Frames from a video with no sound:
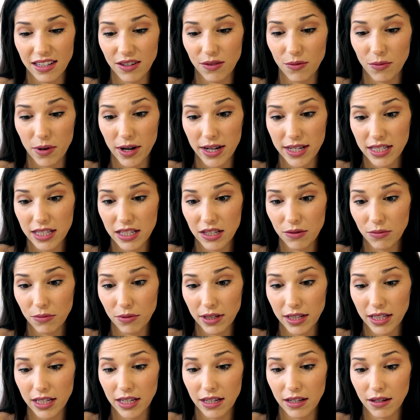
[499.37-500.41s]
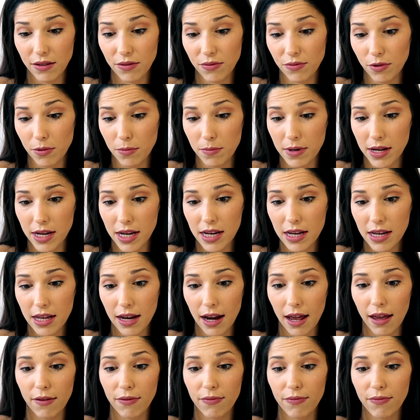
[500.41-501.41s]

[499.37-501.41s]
really for me, and I